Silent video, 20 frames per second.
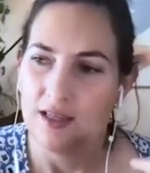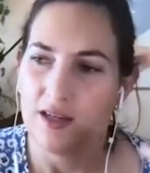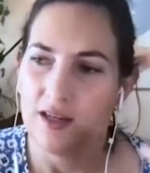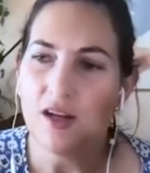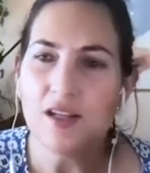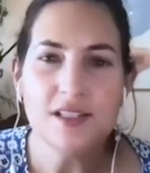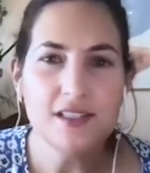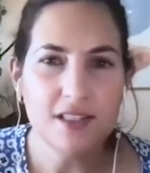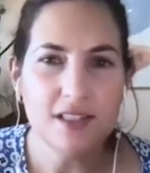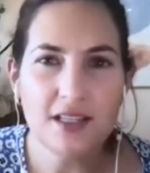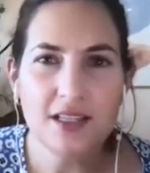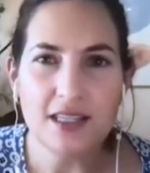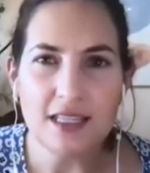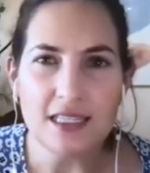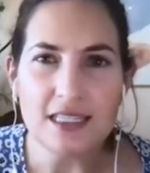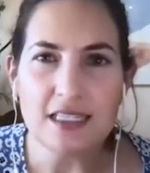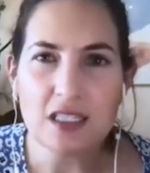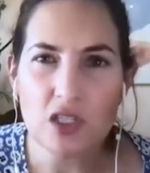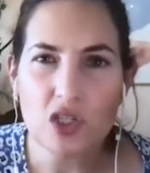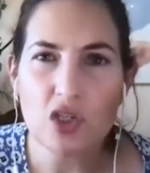Consider
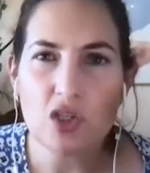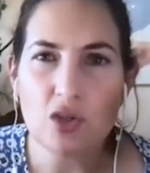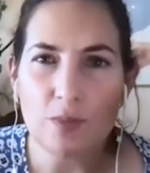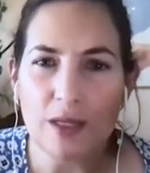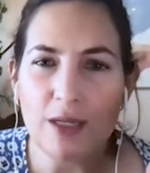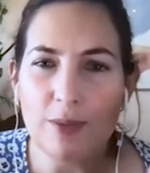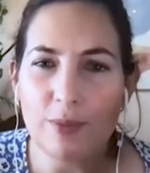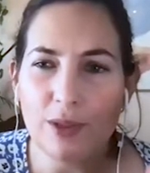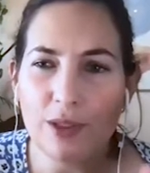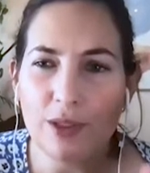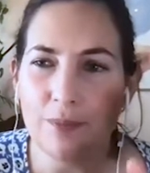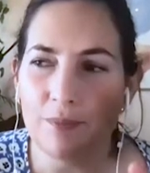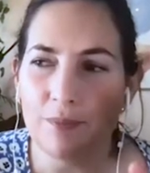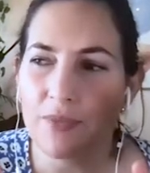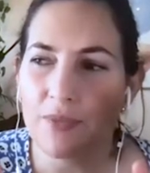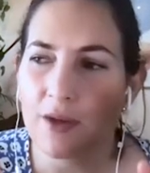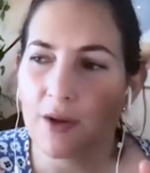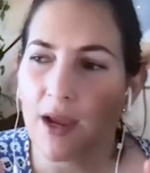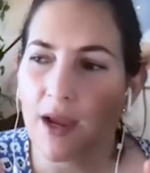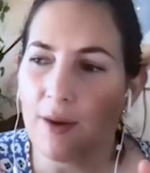these two people.
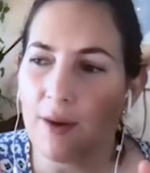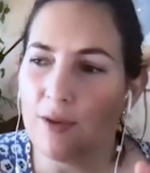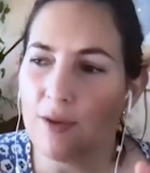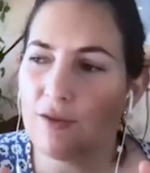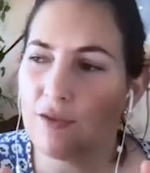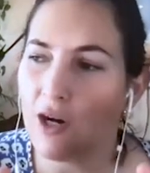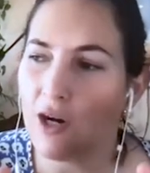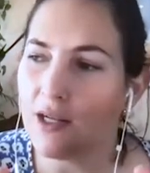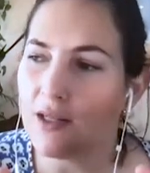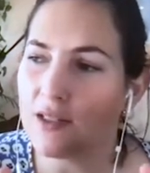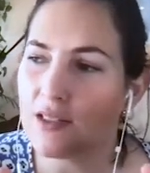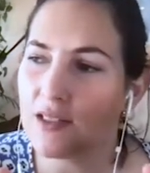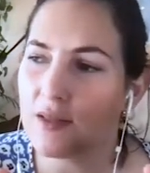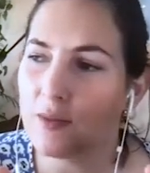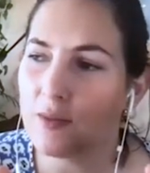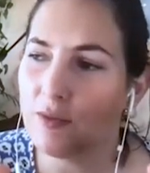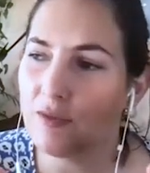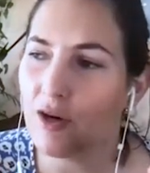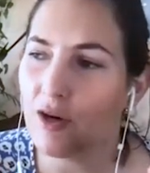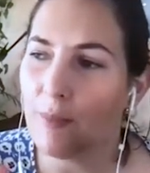Okay, we've got
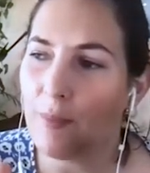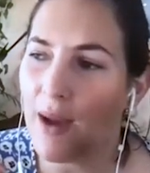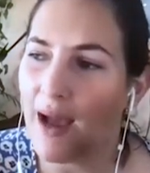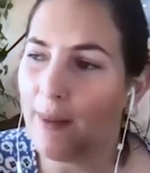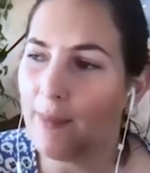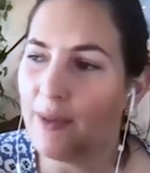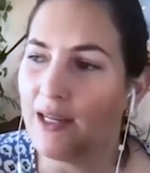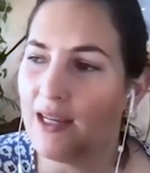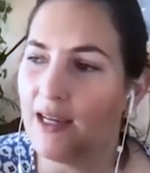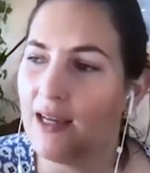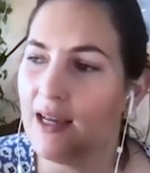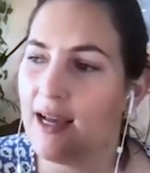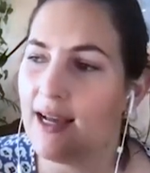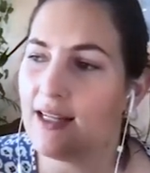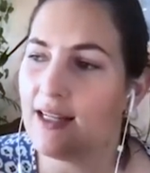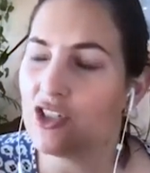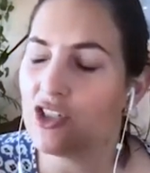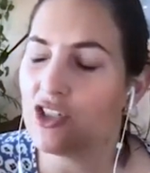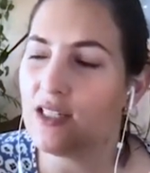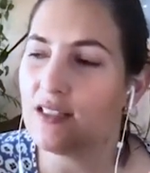Pamela,
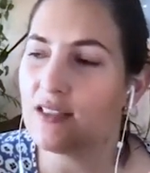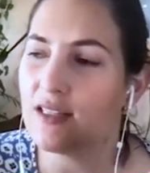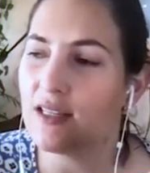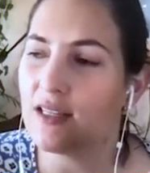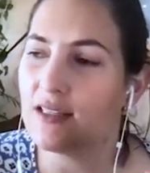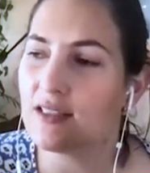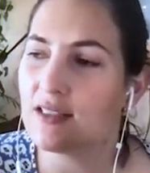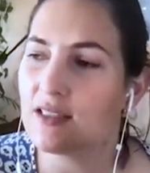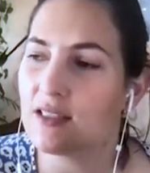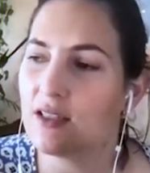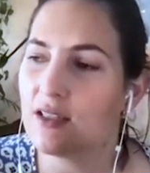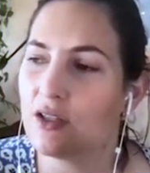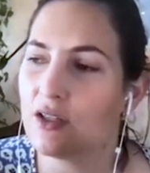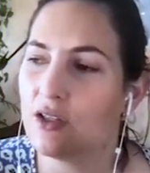and she says,